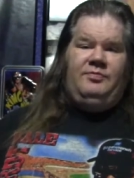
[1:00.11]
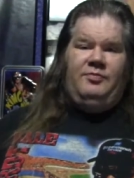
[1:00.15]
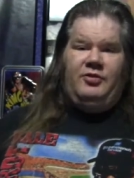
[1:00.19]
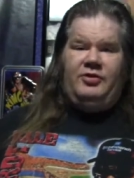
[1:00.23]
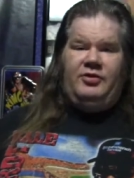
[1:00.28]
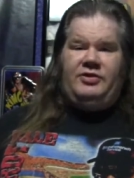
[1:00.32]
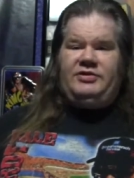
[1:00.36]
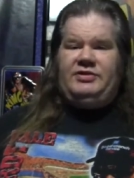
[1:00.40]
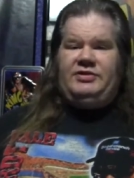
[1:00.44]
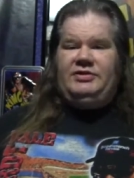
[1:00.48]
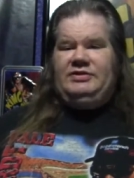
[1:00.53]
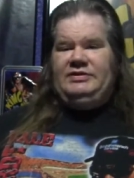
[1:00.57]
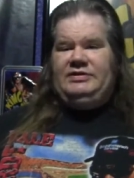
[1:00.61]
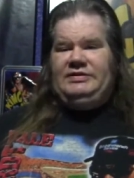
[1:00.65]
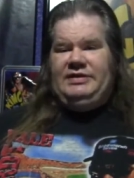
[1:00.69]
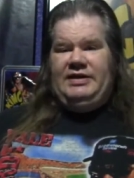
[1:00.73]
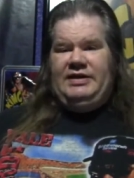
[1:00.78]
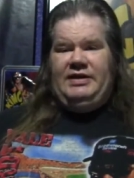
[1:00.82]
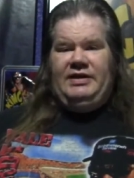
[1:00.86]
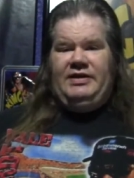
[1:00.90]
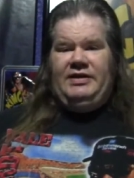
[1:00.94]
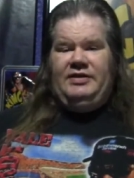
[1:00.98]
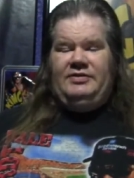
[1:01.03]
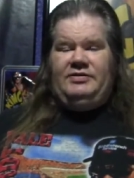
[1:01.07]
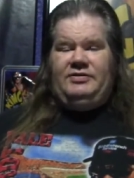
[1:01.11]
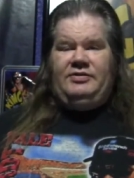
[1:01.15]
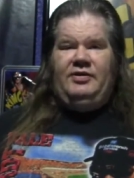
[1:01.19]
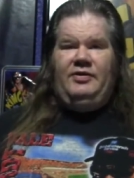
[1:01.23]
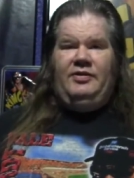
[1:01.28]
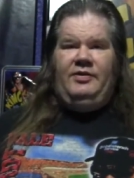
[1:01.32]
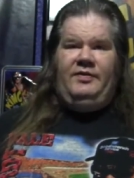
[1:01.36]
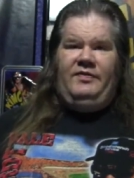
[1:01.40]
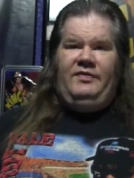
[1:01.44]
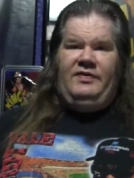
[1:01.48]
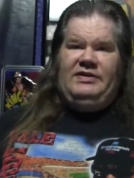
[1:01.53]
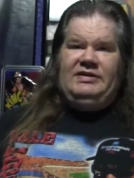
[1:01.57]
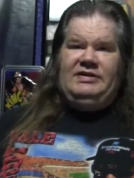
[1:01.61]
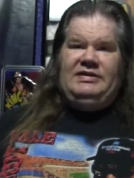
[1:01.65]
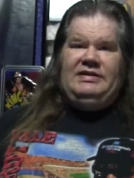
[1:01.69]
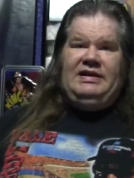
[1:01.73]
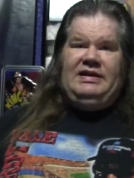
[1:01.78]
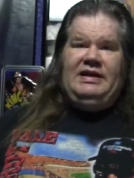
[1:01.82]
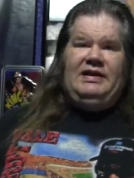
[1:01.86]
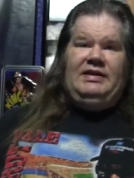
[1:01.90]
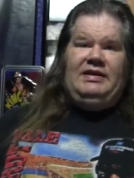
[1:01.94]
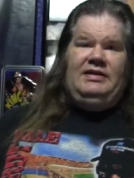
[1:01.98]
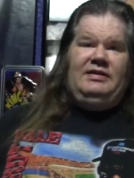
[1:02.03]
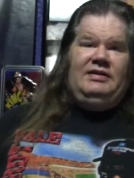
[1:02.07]
Morrison's dead, so if he's
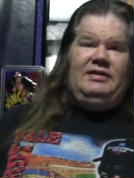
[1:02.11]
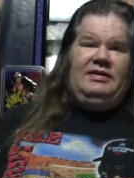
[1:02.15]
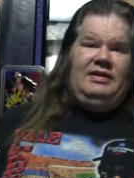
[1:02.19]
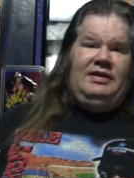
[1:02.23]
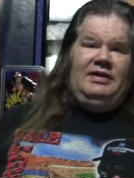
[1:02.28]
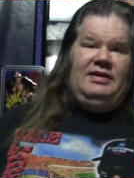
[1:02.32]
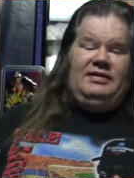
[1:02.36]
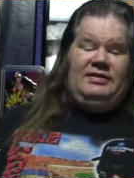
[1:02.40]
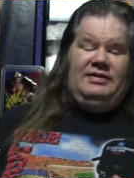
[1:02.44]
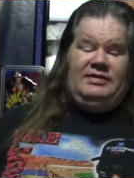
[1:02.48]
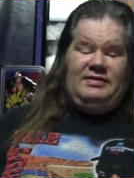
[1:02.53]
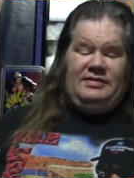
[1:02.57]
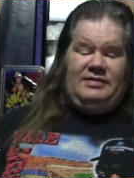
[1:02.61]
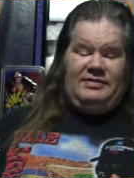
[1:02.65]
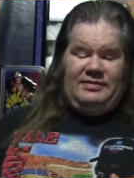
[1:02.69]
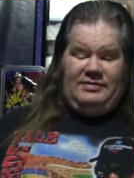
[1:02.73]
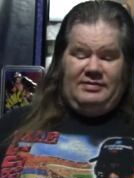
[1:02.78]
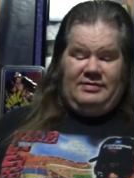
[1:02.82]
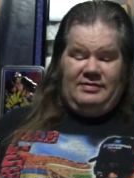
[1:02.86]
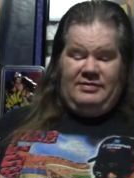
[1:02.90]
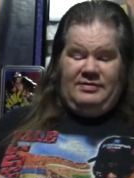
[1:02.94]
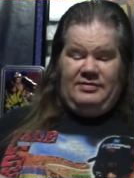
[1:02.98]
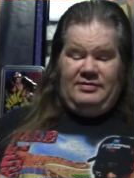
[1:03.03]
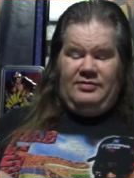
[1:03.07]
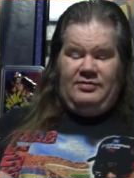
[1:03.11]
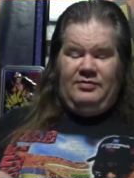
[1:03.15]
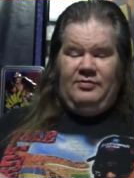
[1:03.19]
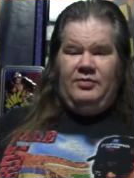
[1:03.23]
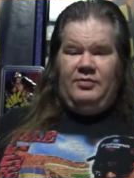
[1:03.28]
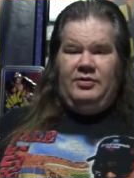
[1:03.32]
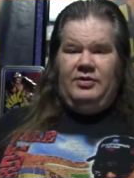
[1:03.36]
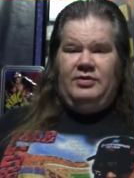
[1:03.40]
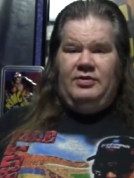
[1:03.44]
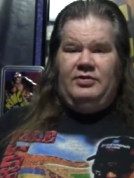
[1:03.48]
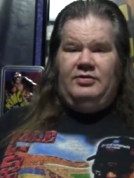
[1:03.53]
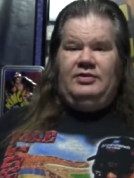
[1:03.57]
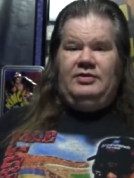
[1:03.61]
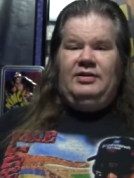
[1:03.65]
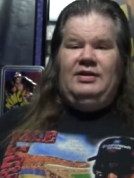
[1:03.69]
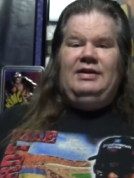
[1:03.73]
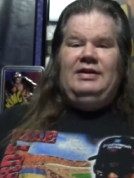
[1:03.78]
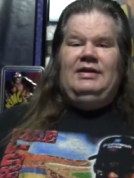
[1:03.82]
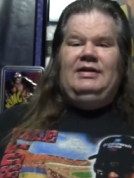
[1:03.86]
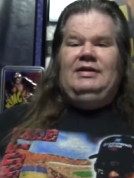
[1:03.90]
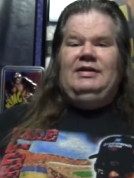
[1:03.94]
dead in the world,